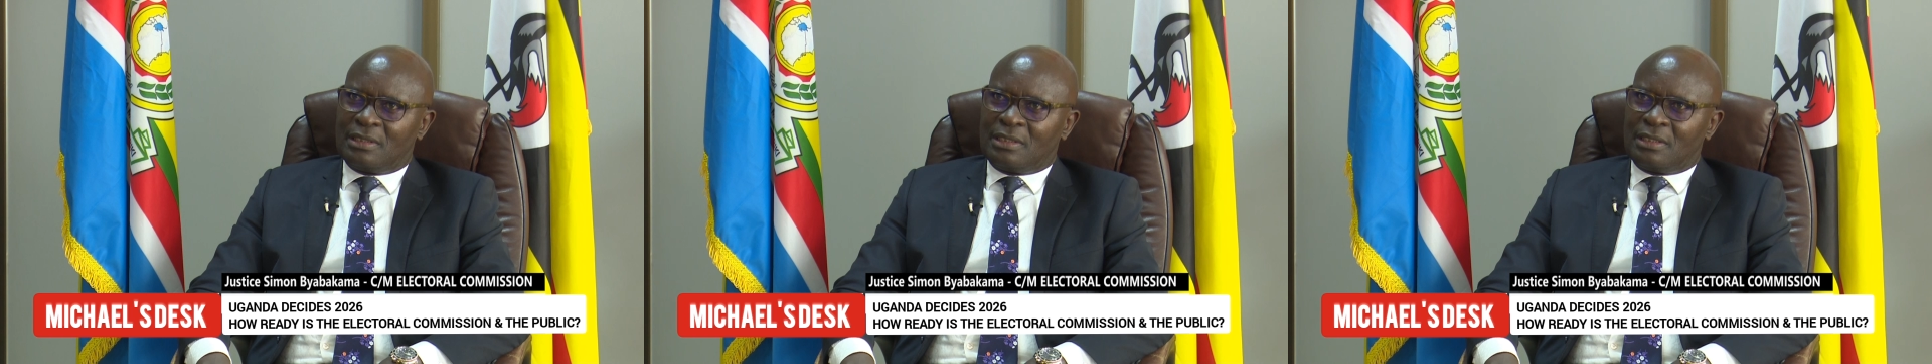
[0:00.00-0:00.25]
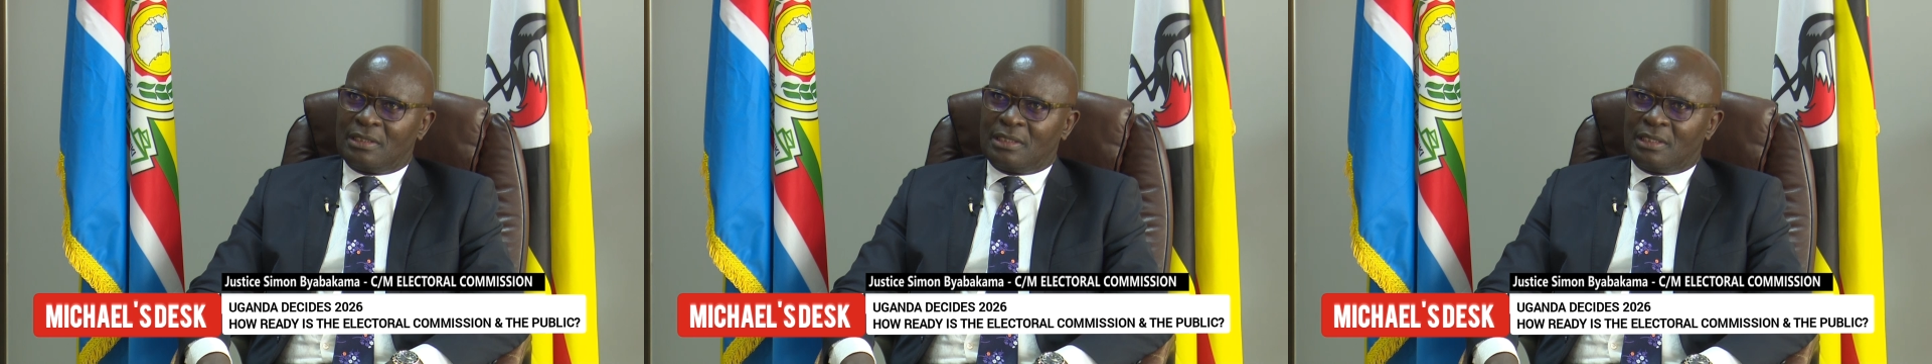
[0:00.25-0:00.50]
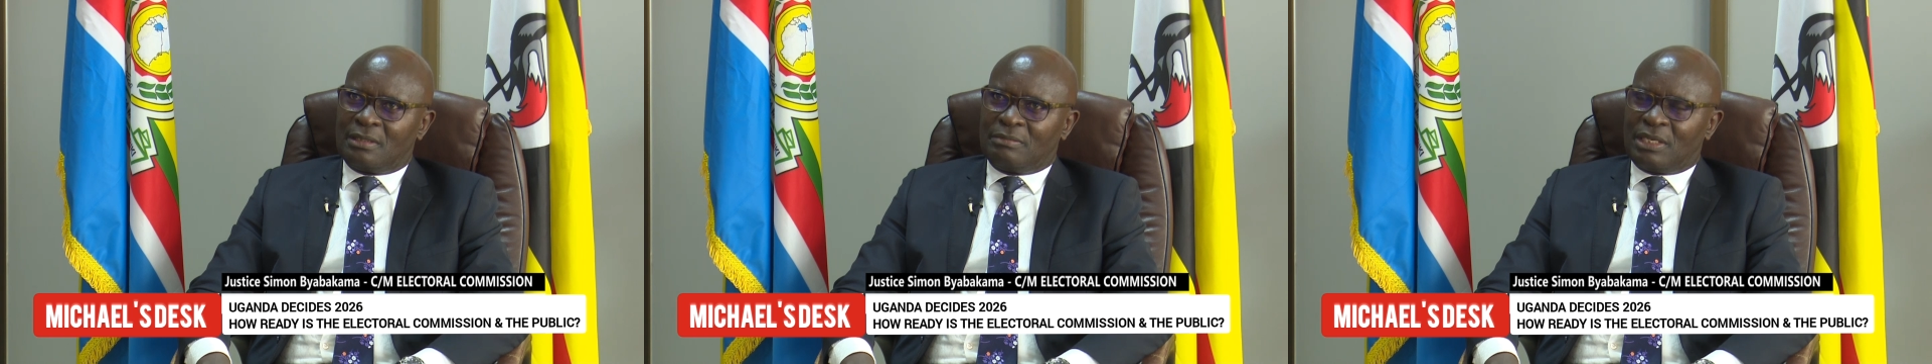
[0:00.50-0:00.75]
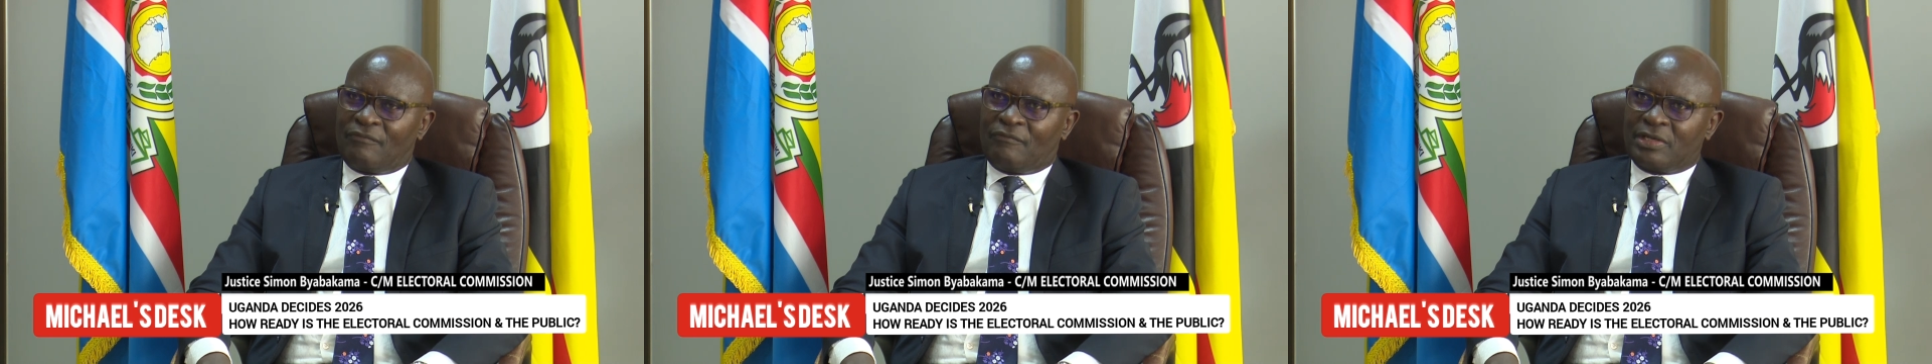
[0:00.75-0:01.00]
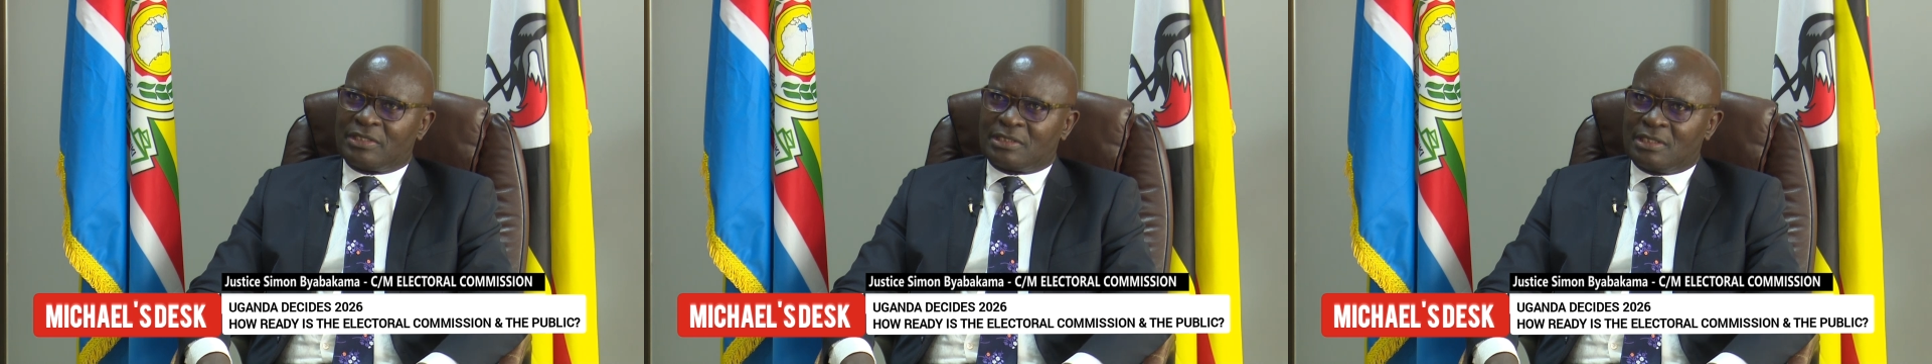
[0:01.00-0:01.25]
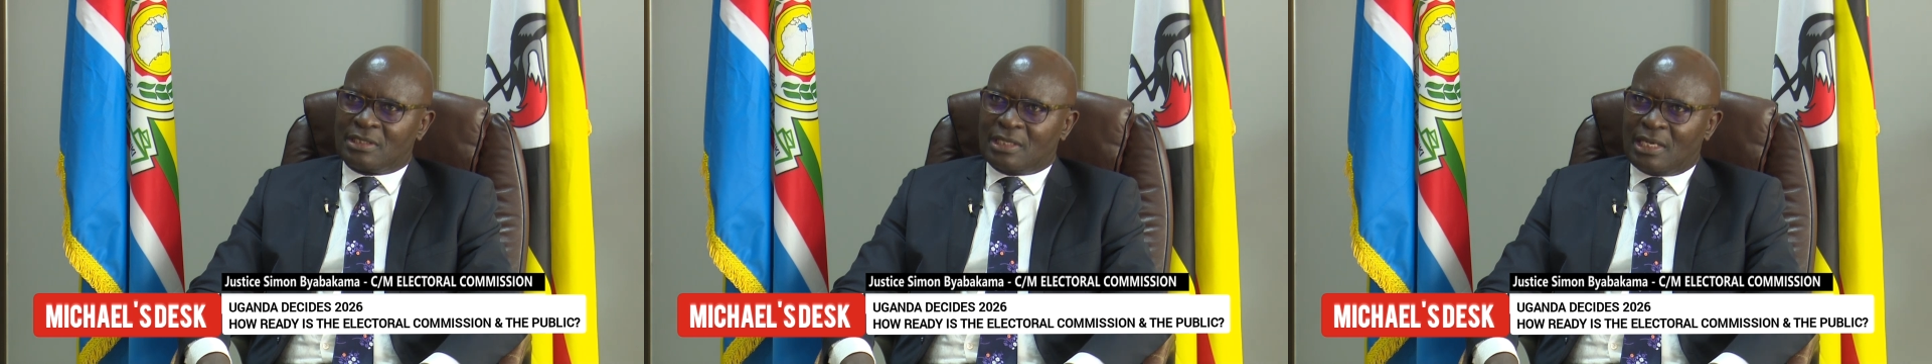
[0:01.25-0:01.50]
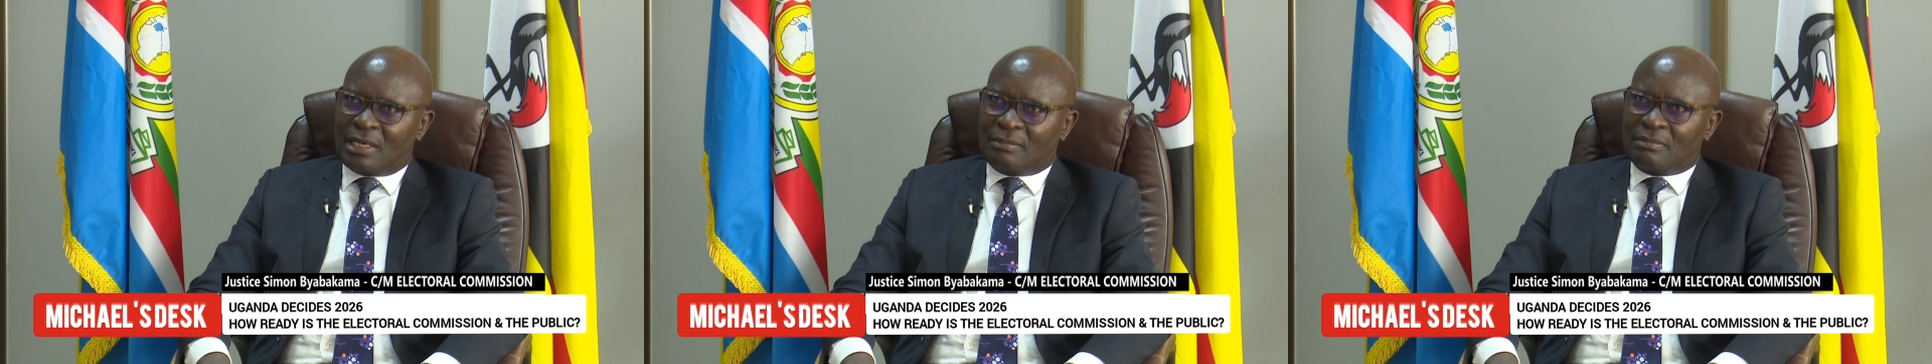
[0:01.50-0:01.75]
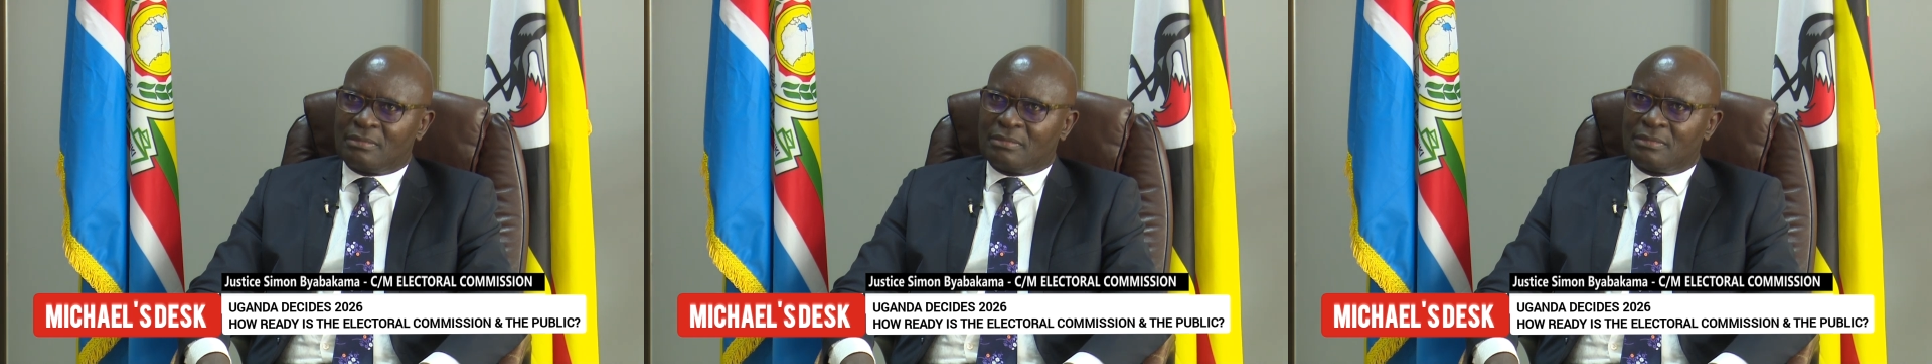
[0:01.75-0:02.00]
in my first
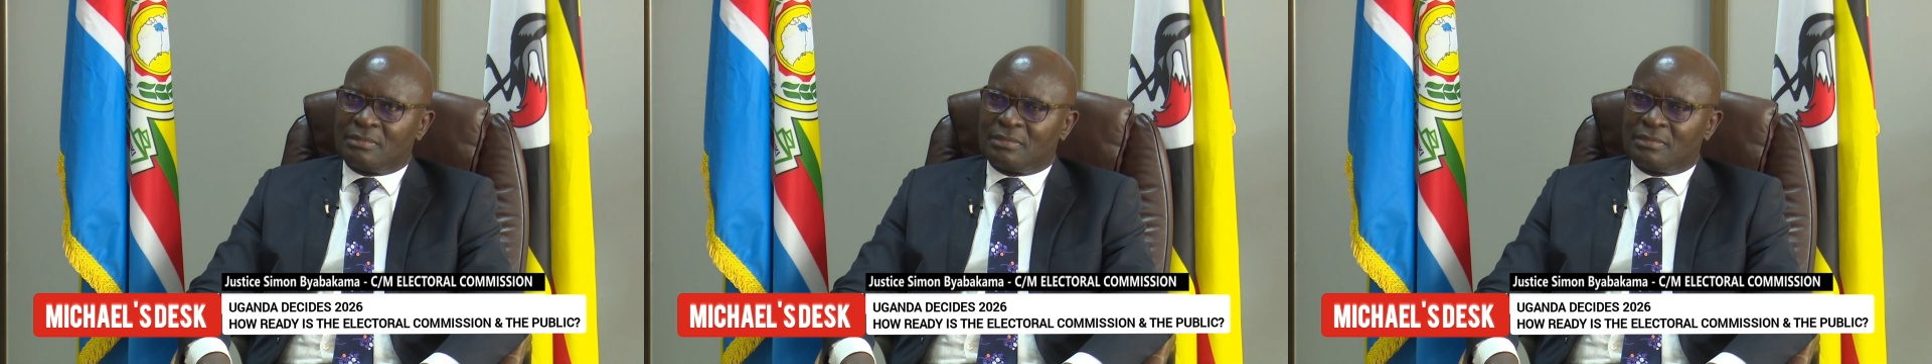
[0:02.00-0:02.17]
term,